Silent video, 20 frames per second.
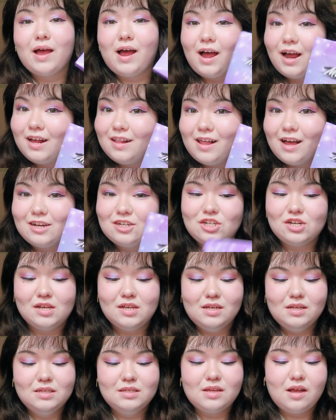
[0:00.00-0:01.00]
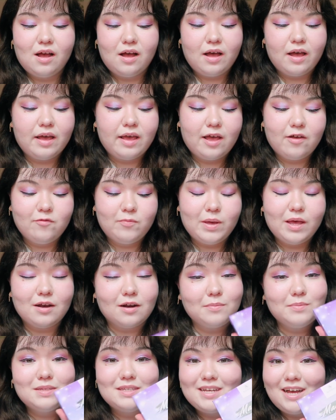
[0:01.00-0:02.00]
my eyelashes. I have been
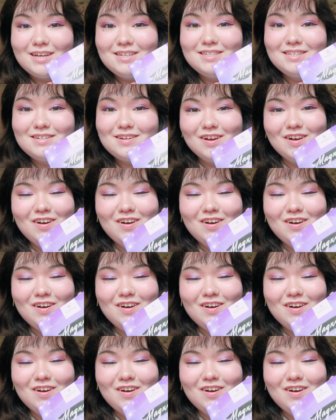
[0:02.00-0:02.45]
obsessed